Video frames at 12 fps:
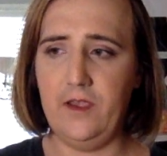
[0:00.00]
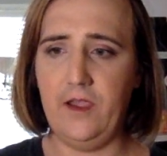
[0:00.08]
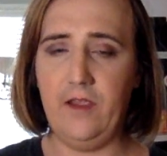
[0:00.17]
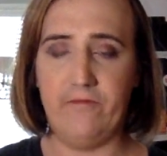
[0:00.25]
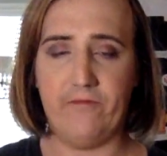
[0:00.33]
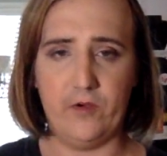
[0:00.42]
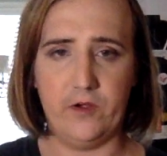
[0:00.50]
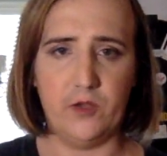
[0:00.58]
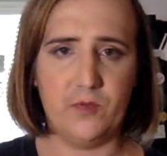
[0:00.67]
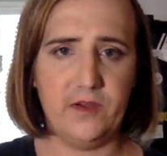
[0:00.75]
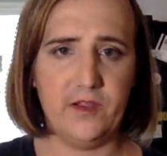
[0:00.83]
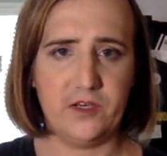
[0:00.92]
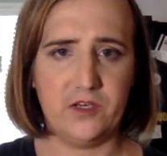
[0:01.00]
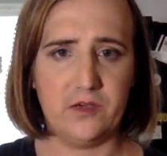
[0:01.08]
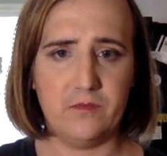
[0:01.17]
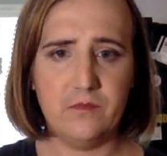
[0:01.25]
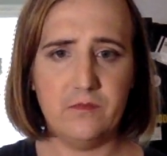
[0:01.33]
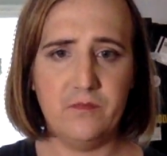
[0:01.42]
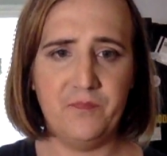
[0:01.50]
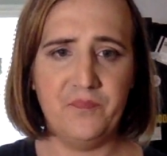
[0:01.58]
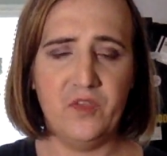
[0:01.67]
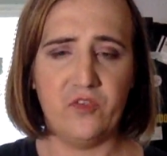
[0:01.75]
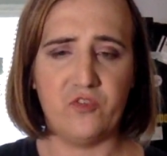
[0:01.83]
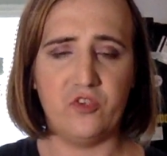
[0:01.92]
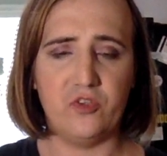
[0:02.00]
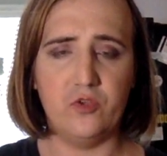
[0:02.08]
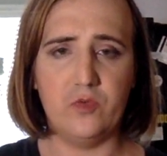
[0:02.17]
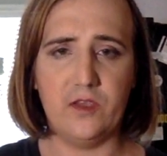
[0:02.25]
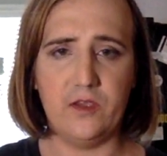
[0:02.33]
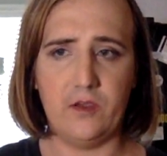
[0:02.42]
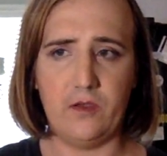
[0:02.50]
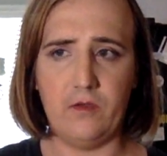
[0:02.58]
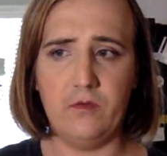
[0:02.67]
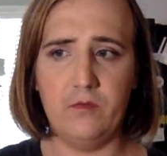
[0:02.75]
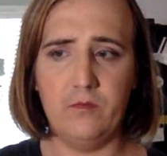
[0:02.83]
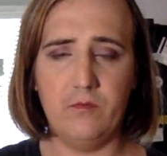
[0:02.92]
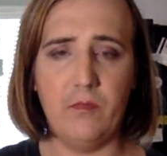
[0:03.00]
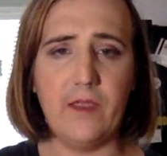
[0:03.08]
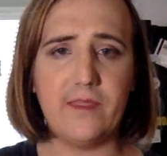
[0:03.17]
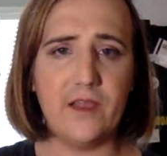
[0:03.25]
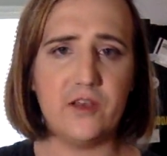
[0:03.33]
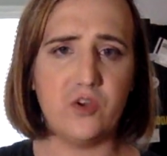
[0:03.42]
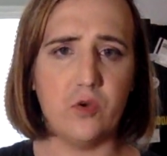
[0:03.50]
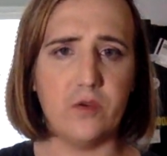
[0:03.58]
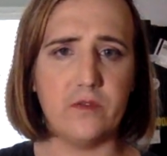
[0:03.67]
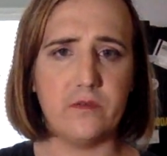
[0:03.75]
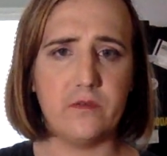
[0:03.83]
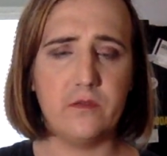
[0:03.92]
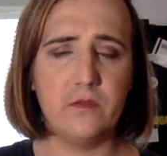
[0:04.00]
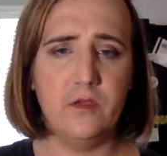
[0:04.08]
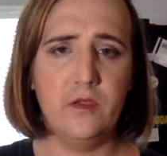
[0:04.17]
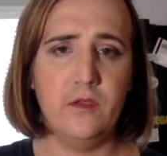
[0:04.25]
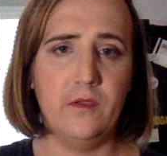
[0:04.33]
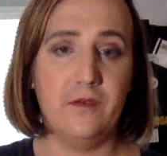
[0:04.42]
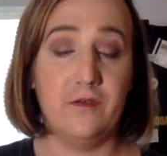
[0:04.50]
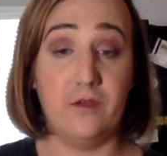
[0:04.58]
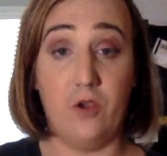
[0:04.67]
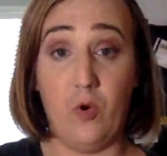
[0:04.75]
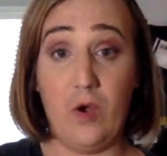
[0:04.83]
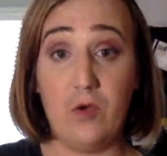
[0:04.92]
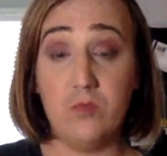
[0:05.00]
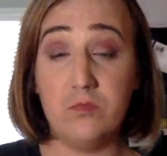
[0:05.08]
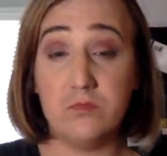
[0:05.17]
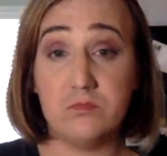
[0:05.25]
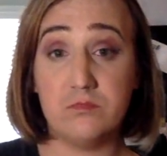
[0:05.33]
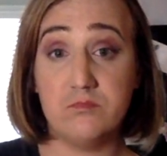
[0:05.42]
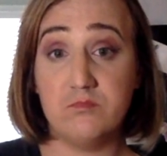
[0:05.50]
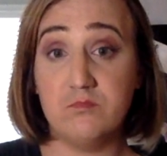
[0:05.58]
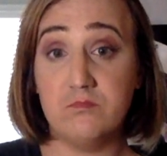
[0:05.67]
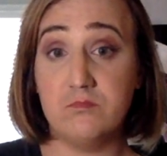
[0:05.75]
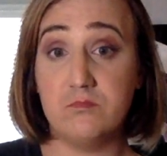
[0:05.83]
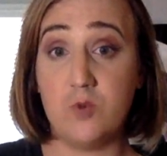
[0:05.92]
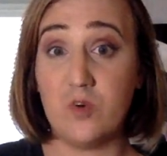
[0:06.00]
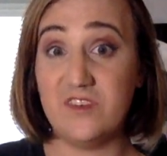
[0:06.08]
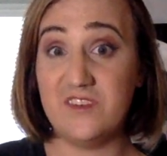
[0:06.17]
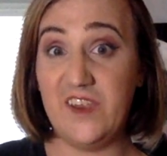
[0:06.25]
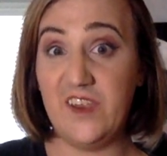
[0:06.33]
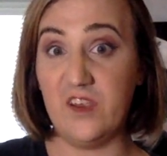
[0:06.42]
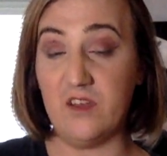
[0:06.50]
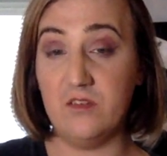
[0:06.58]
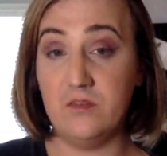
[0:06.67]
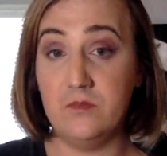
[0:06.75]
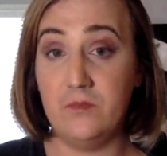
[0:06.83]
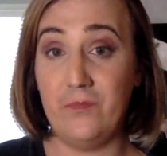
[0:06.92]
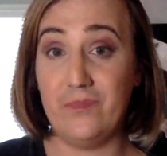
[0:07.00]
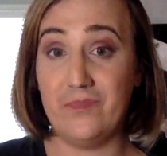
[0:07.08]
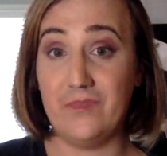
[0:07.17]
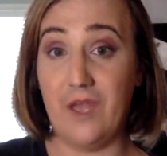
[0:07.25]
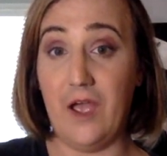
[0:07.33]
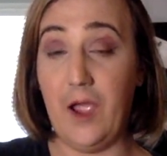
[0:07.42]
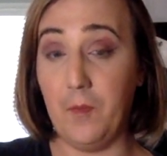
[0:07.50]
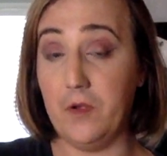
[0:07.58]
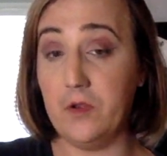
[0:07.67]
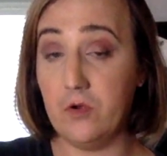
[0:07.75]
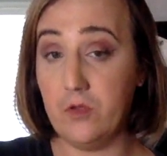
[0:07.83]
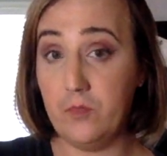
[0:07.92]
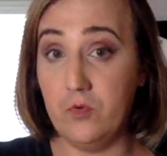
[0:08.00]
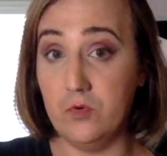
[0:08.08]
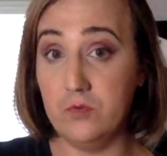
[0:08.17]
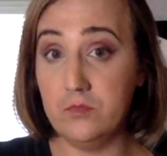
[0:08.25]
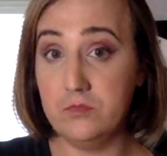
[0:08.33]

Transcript: and for your protection, so you can make that choice to go out or stay in. I'm going to go to the pool.